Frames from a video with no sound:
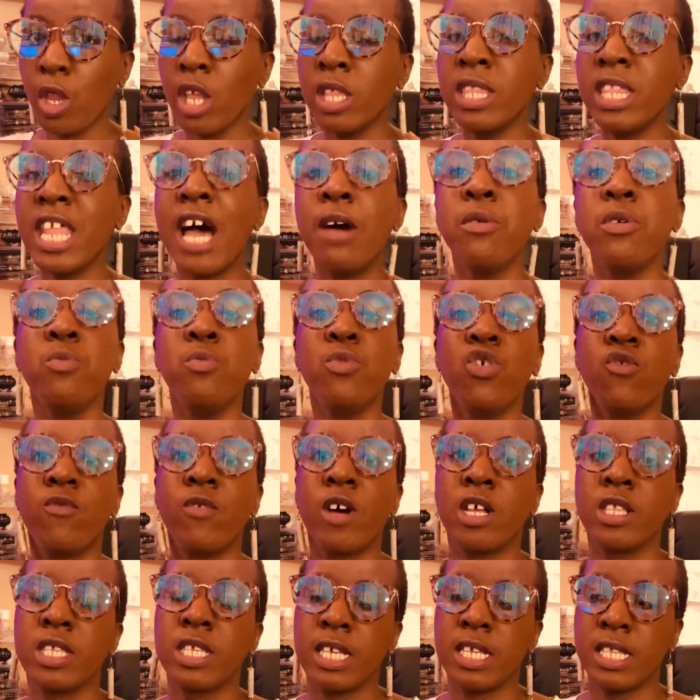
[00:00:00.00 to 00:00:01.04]
Now we move
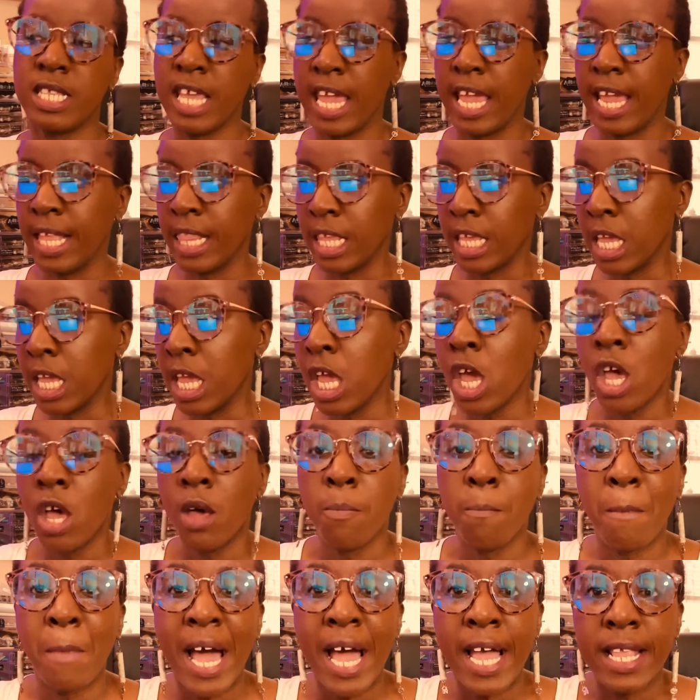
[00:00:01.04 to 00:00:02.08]
on to daily.
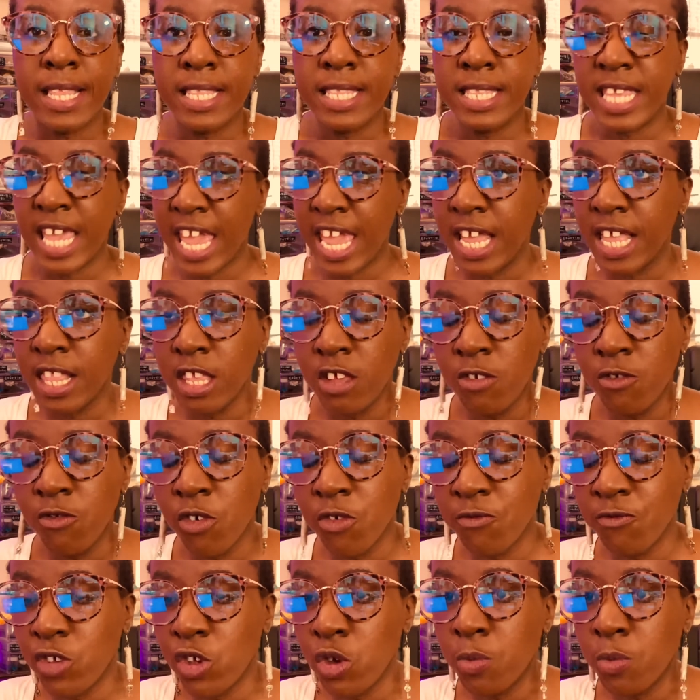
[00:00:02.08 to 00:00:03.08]
My daily review